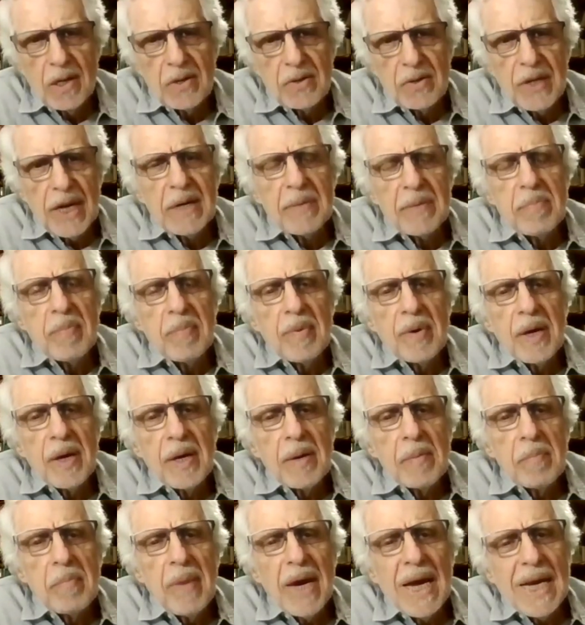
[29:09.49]
They're
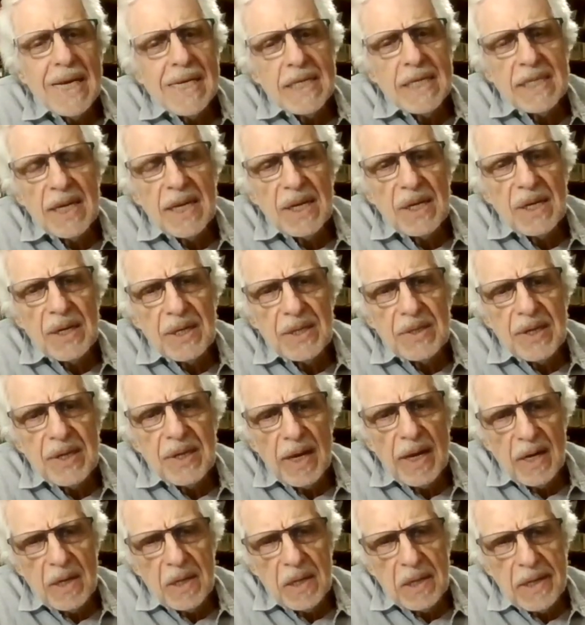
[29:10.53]
basically
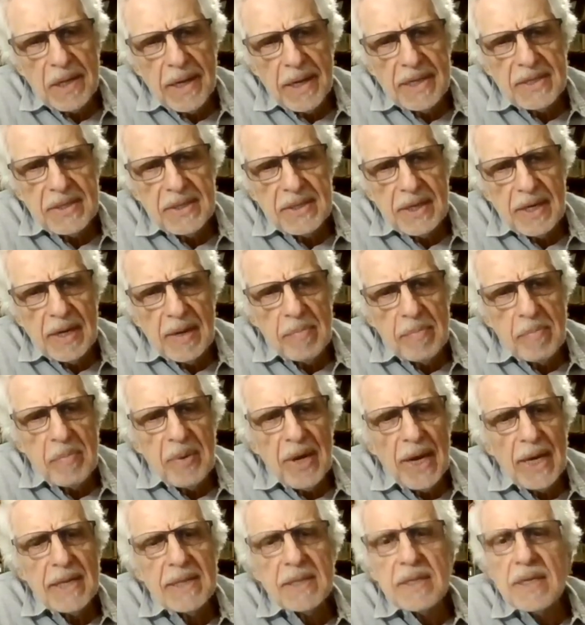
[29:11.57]
telling us the
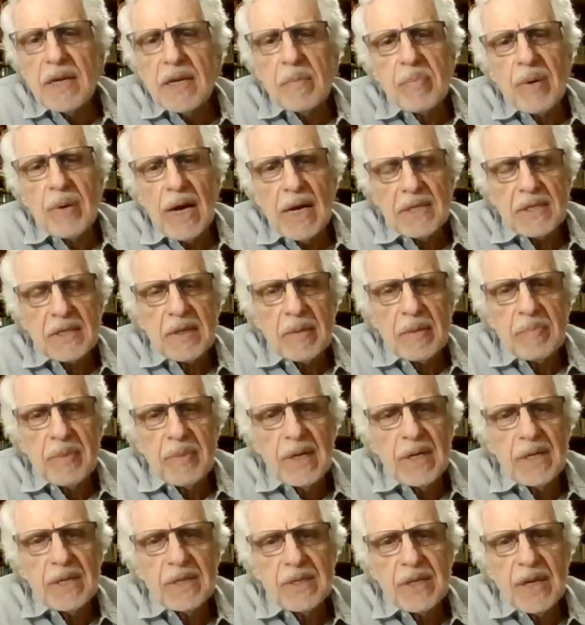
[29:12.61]
impending
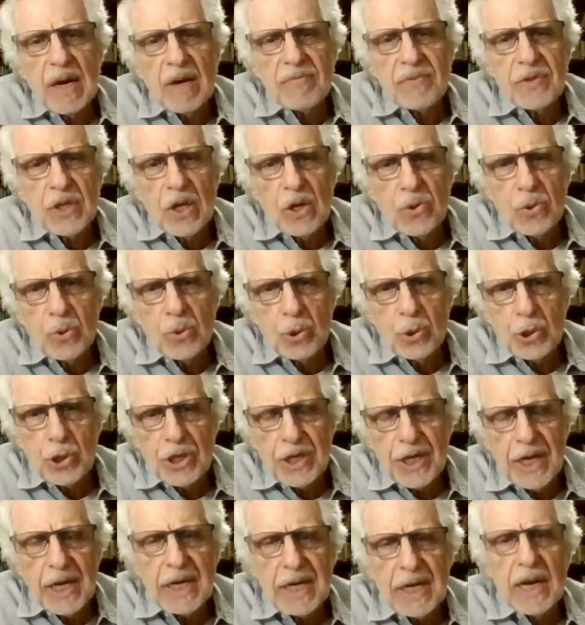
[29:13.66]
possibility of
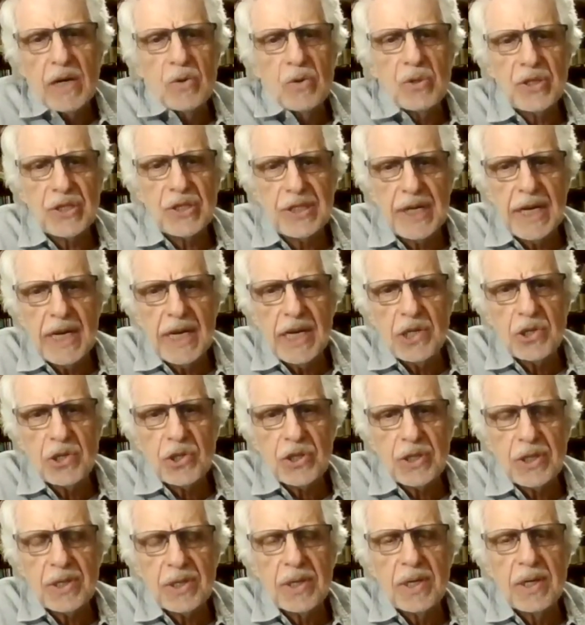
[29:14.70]
delusion and
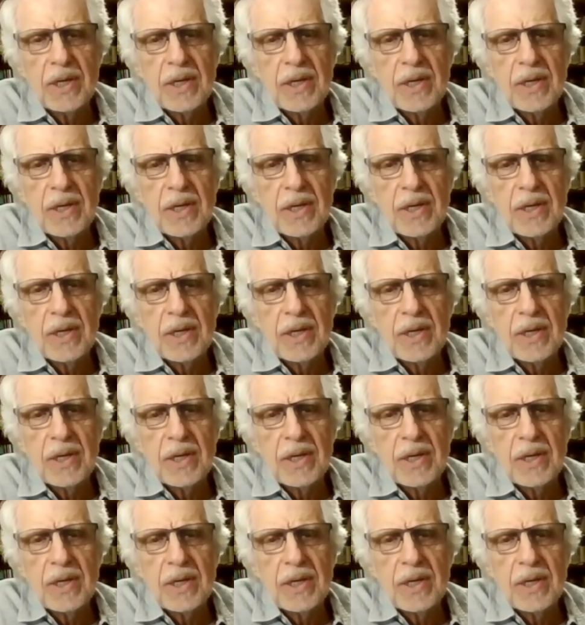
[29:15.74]
hallucination,